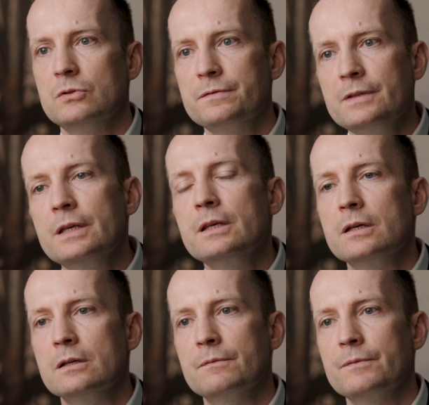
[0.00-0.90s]
of
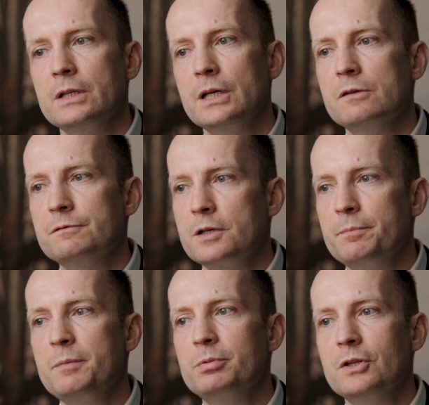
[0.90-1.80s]
thinking. And again, for the
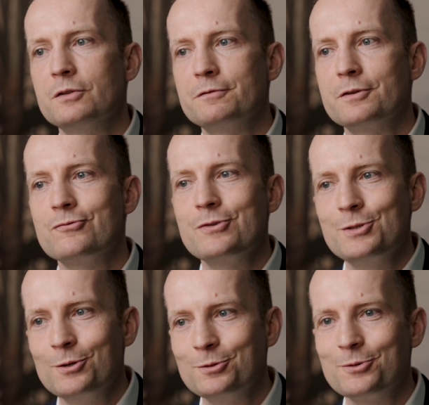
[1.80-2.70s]
people that are very
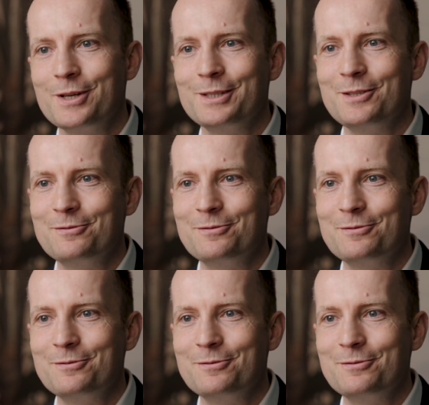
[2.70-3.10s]
result oriented,